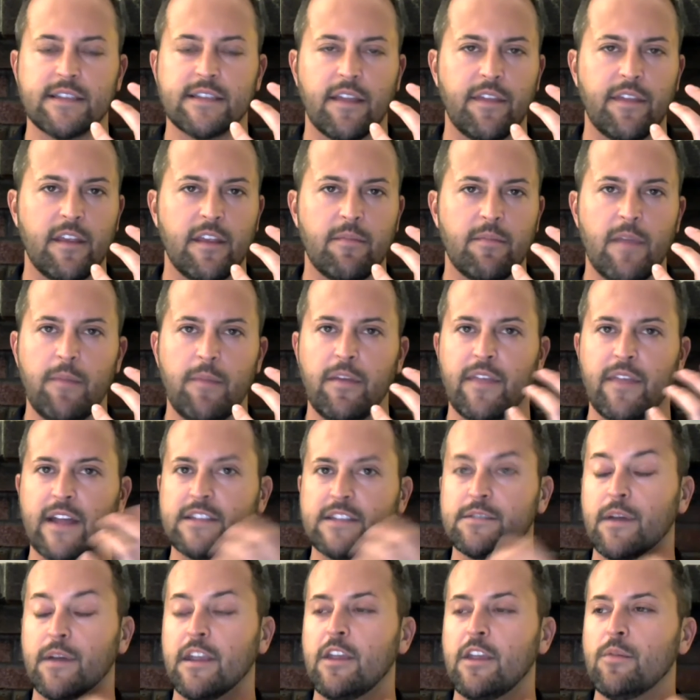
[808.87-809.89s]
I think maybe
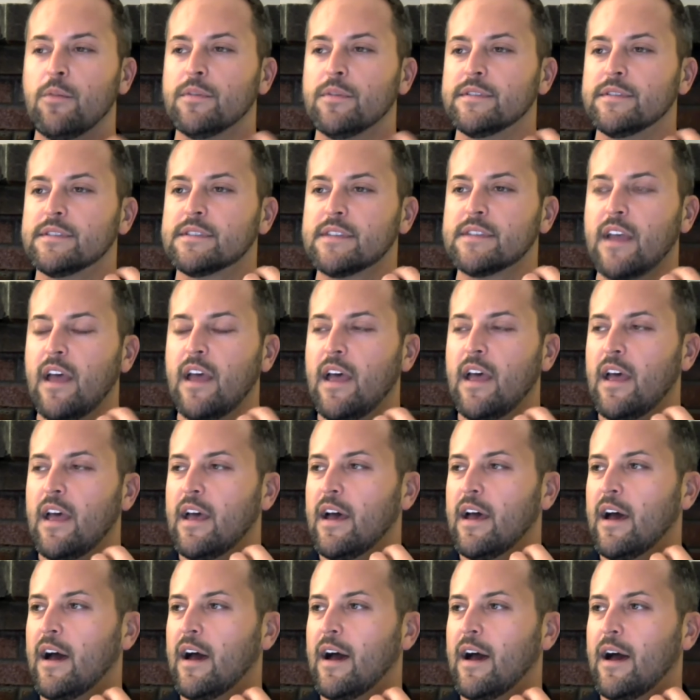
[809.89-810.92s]
that's why he was
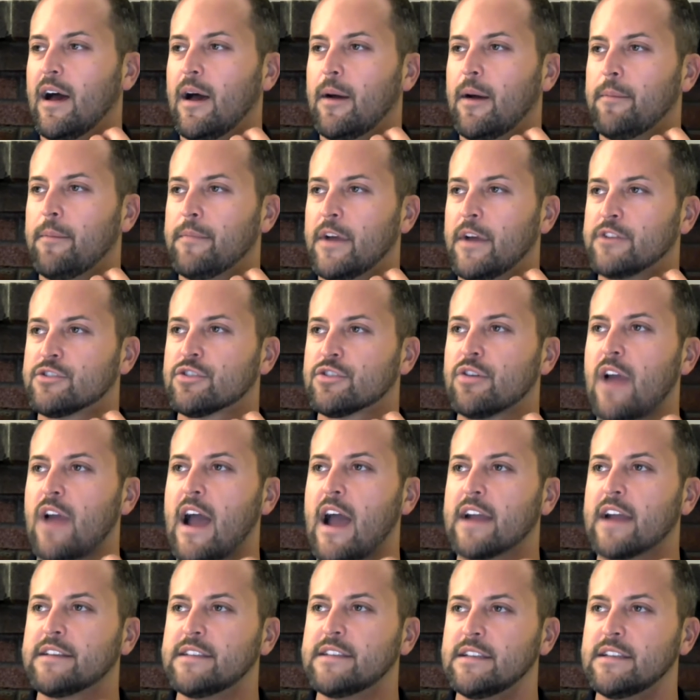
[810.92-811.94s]

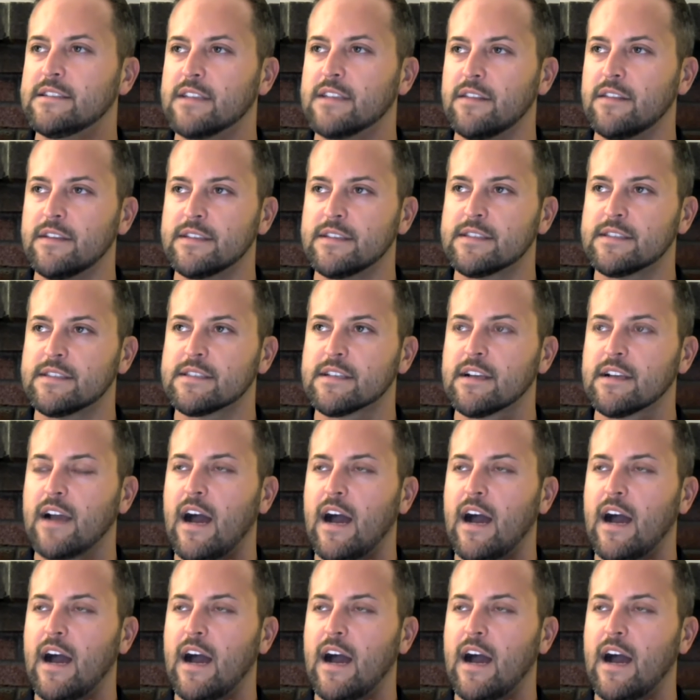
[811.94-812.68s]
attracted to this